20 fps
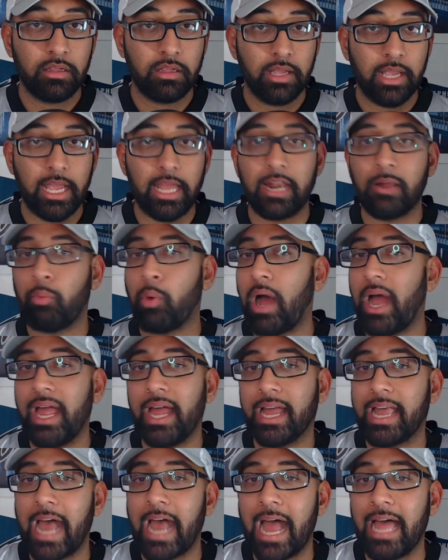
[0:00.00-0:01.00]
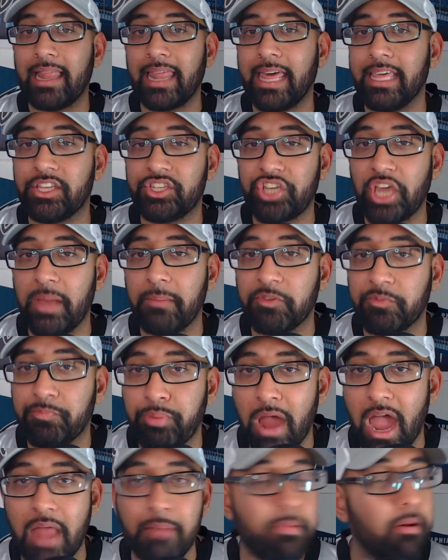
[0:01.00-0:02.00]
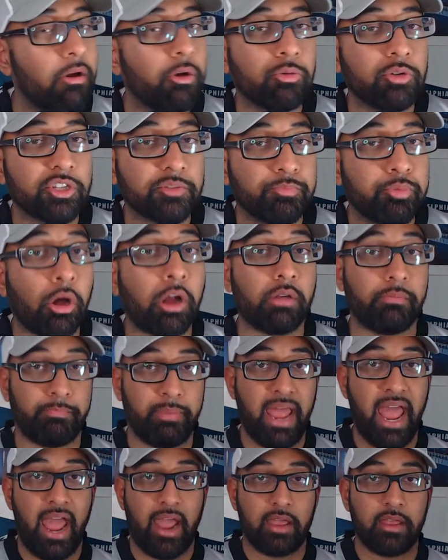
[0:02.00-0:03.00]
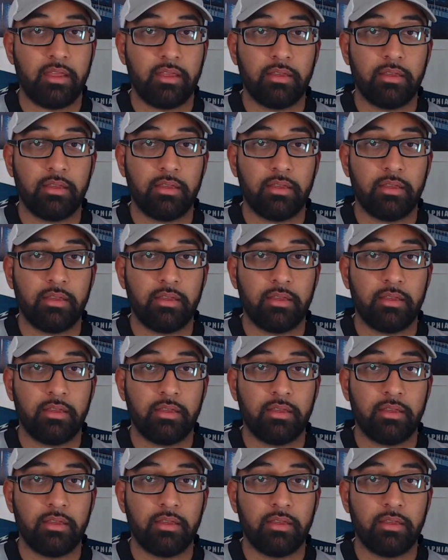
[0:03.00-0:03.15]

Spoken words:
And why a guy like James Bradbury was brought back.